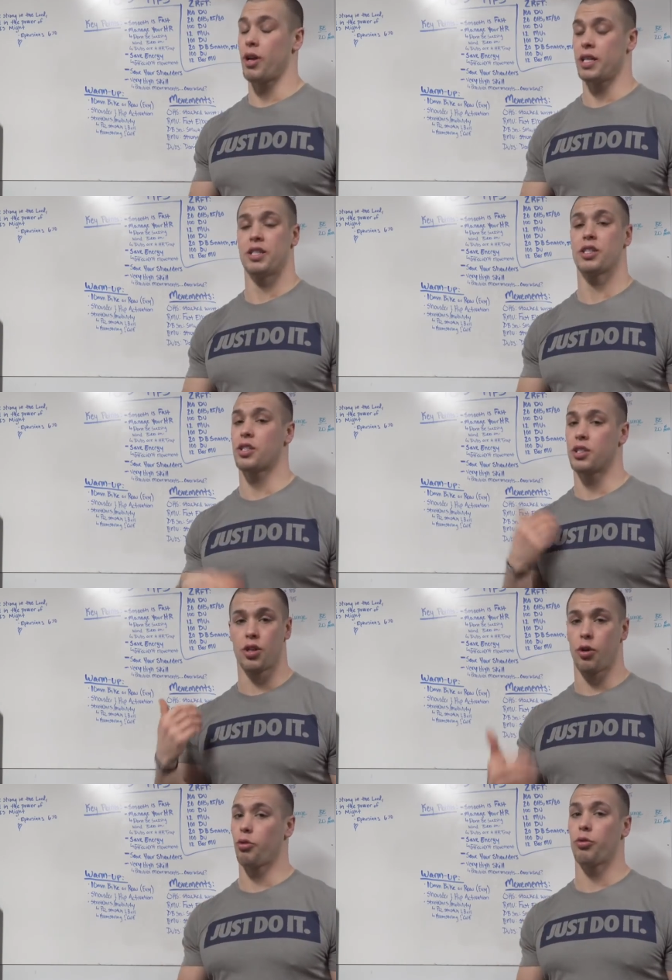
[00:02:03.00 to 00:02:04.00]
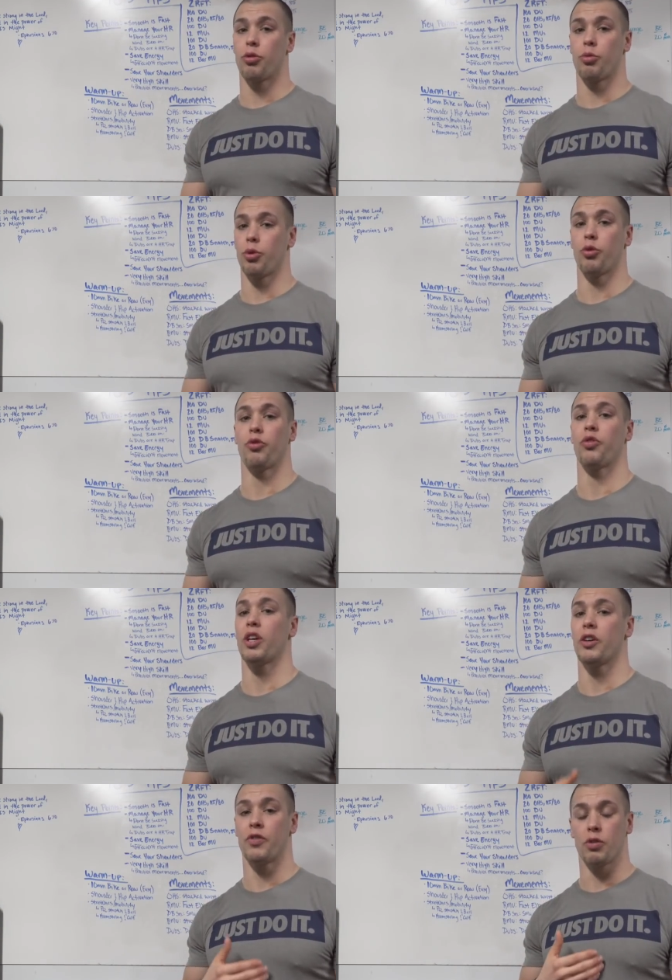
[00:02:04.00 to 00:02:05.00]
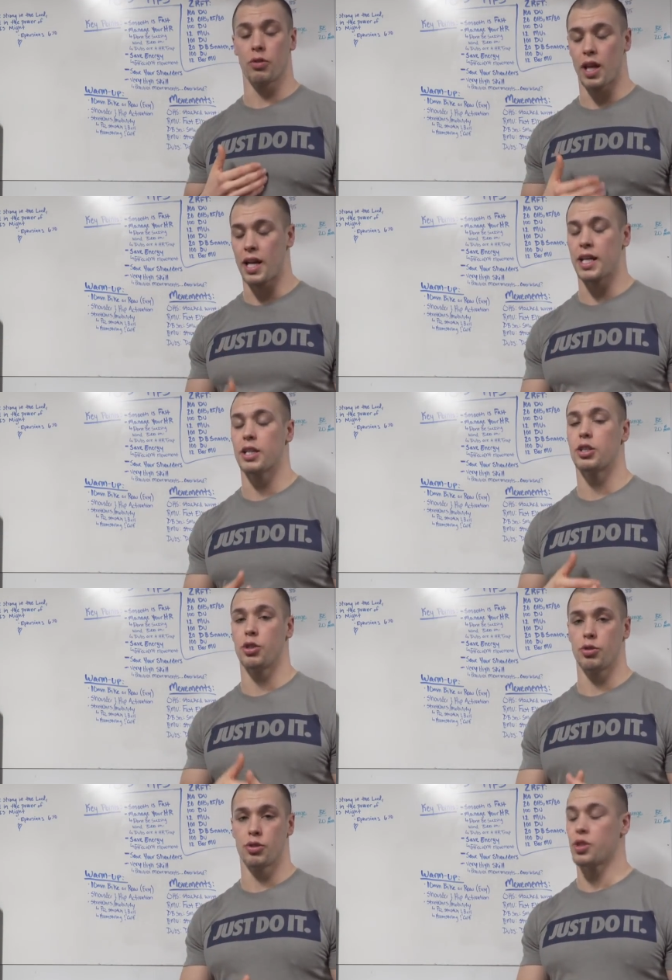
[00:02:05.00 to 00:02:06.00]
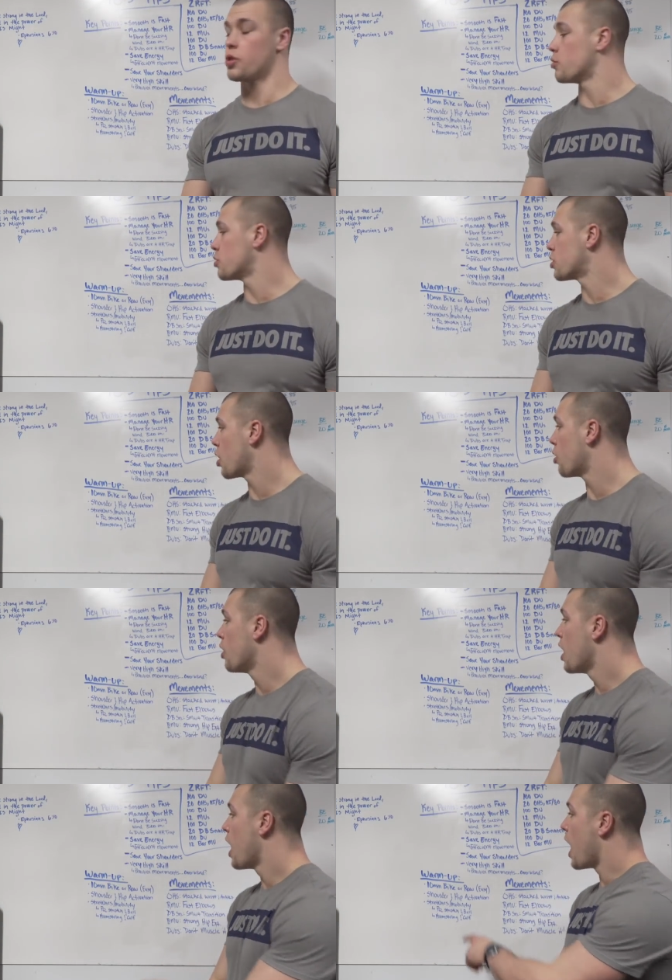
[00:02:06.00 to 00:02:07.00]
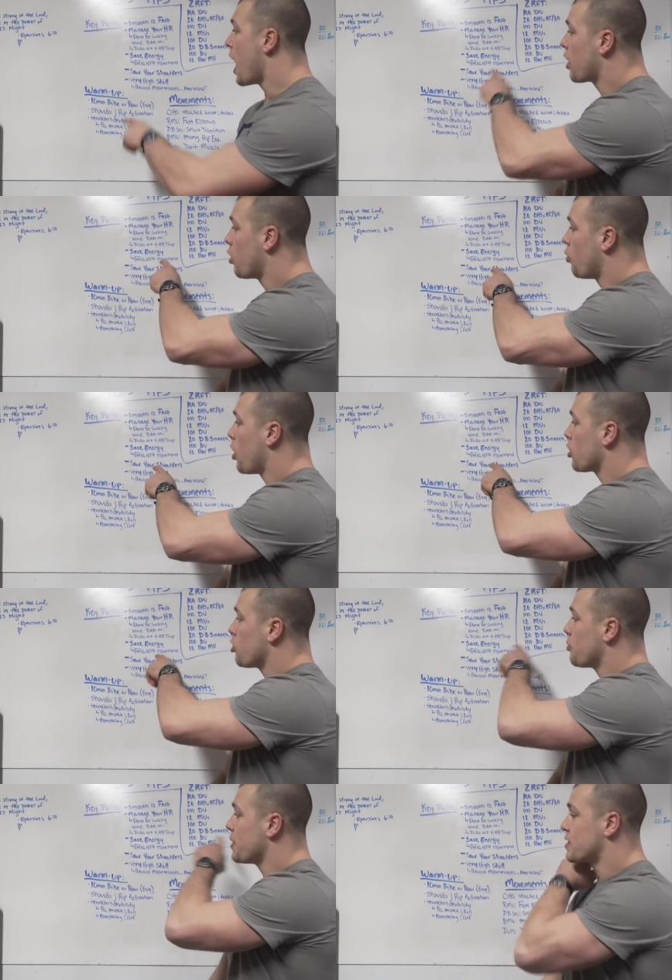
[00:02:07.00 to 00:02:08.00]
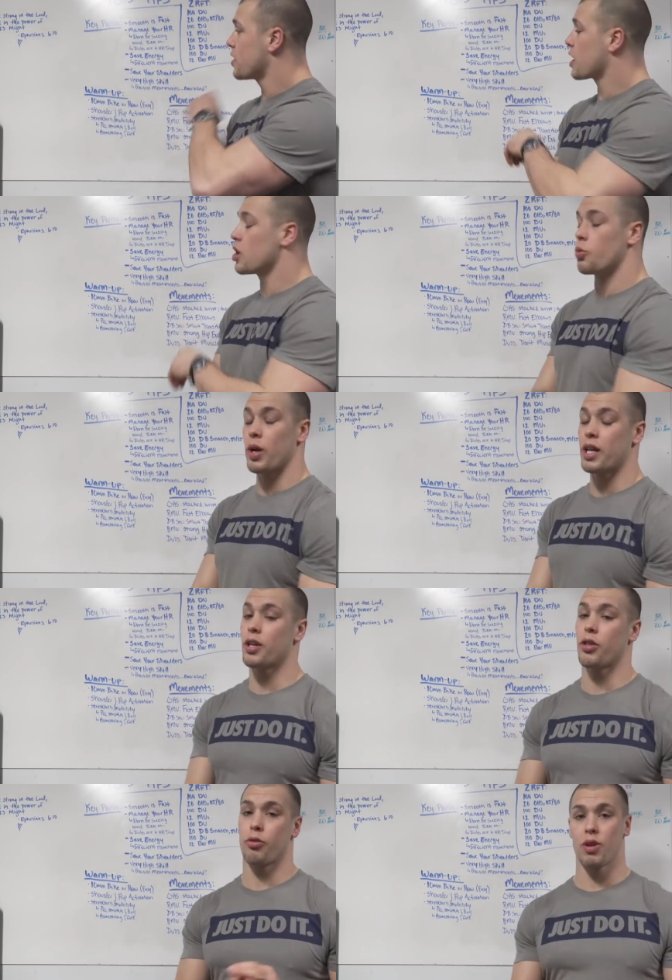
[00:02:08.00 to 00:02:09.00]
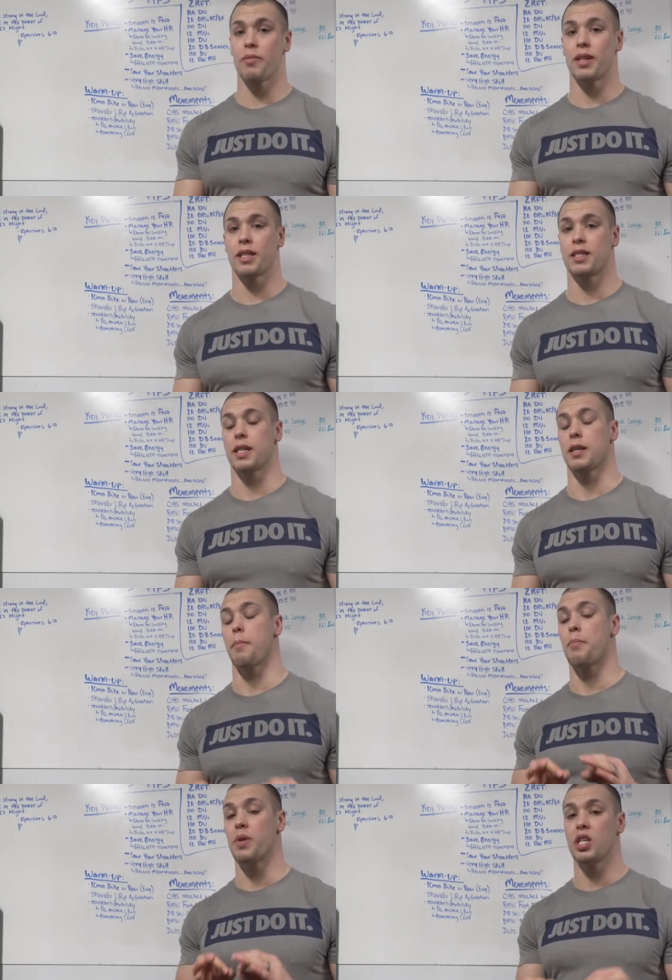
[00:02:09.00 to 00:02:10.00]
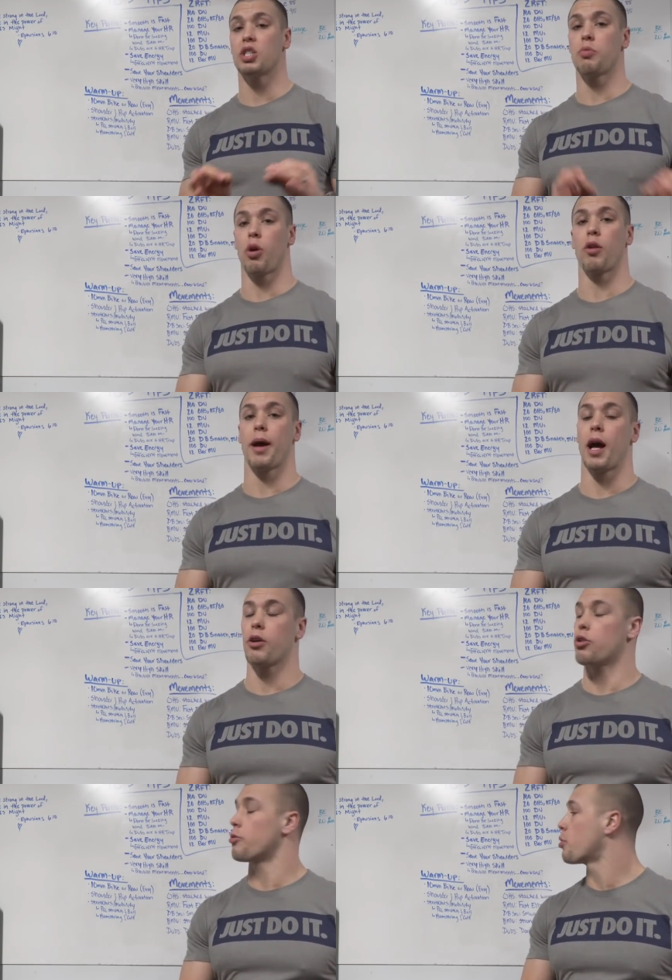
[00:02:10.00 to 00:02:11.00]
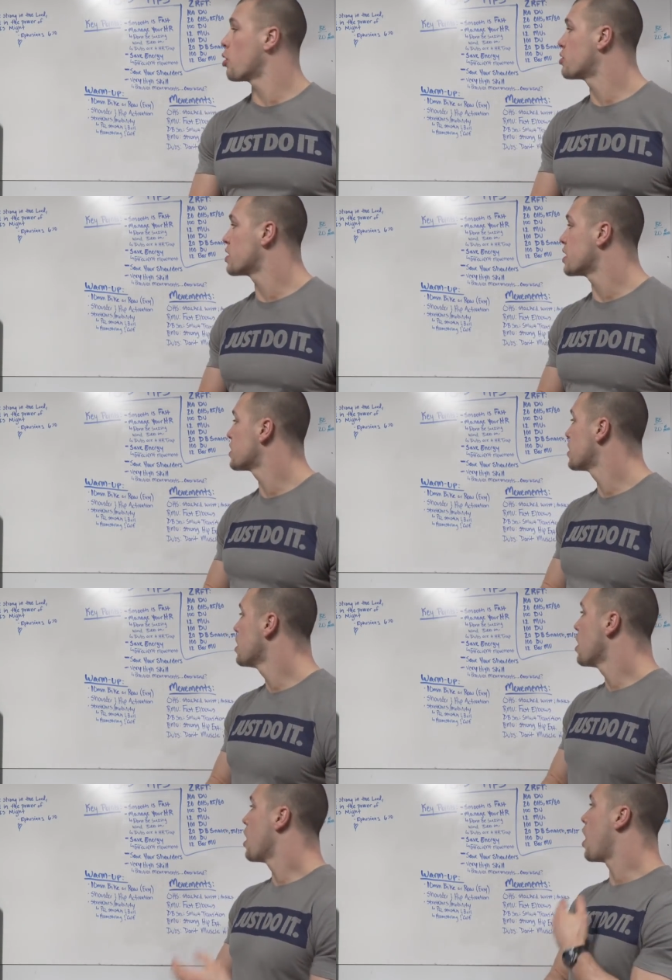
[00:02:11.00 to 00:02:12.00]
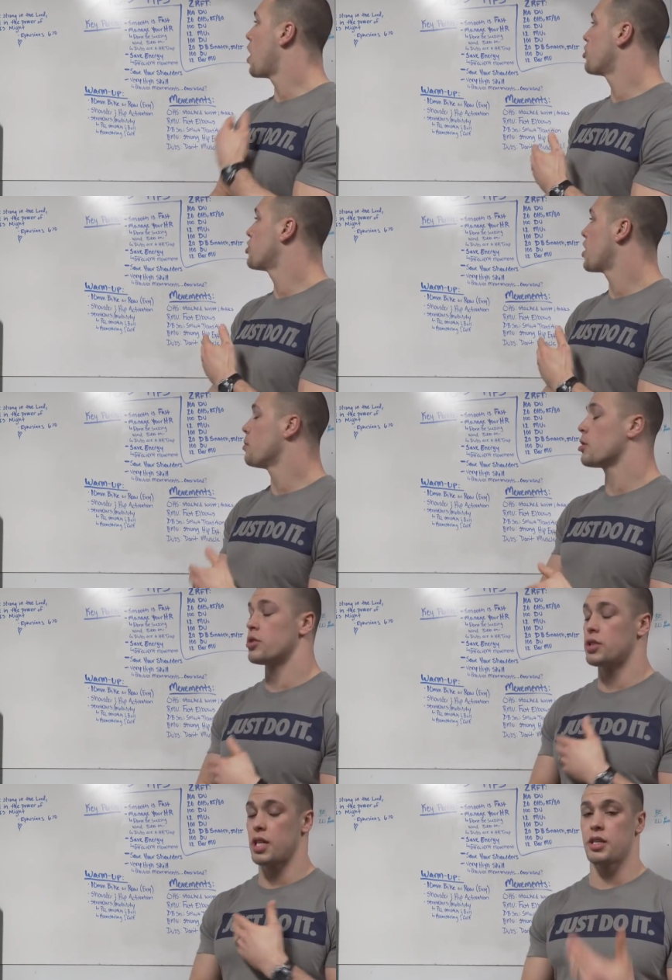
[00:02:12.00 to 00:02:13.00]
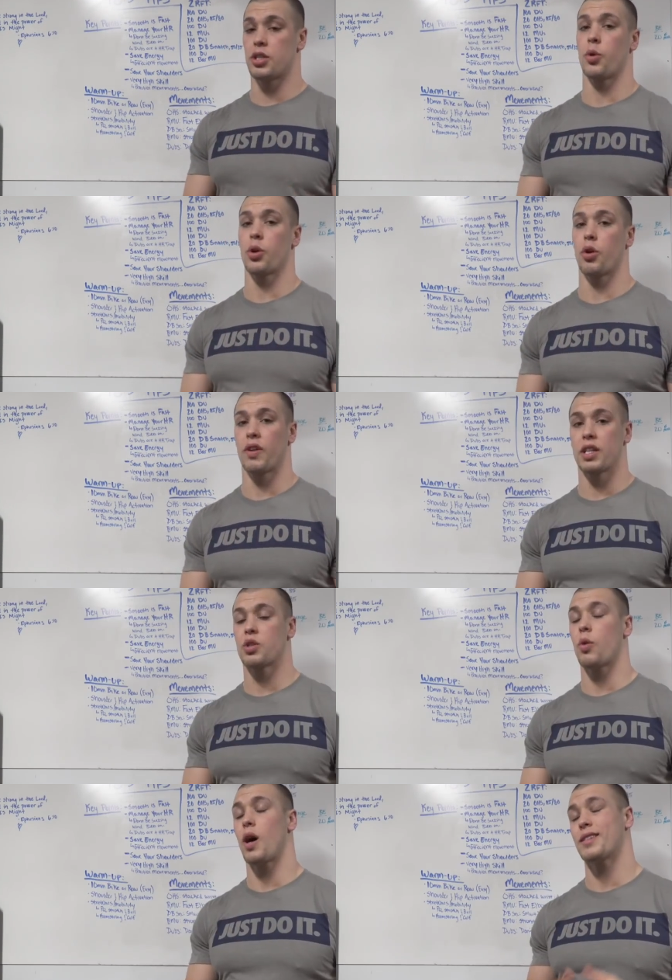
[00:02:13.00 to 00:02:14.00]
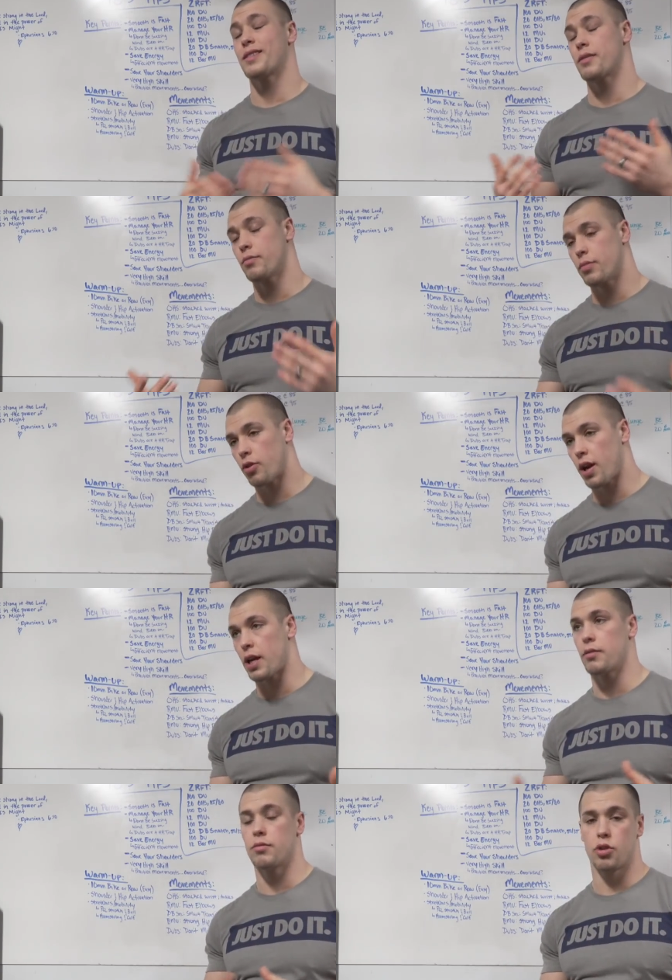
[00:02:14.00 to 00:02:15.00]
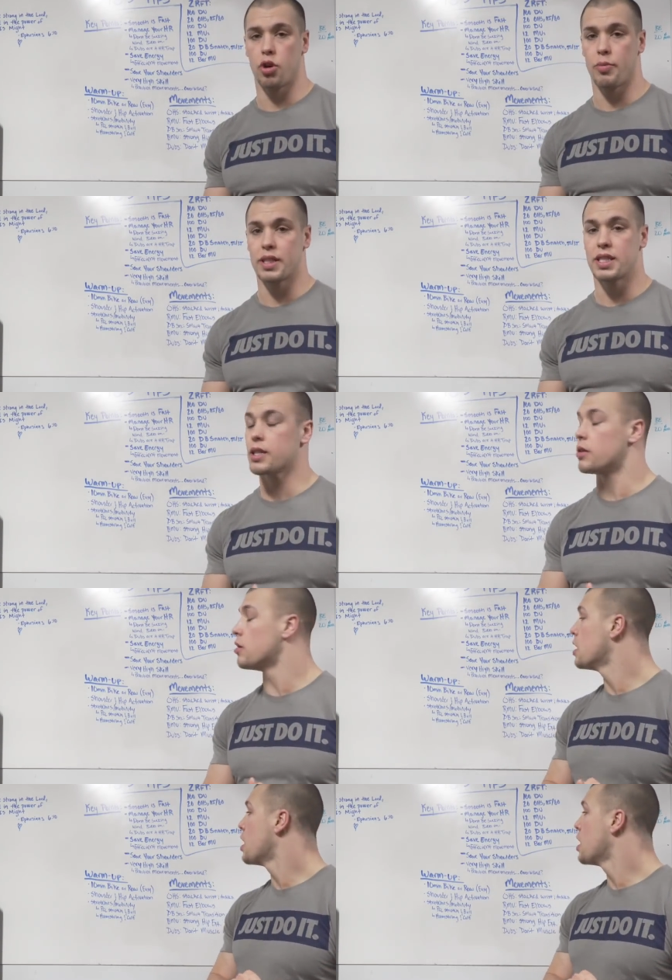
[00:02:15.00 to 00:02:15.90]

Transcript: rate is just gonna go through the roof if you let it too soon. So I don't want you to be sucking wind 3 minutes in. Be smart about how you approach this. 100 double unders into 20 overhead squats, great, no big deal.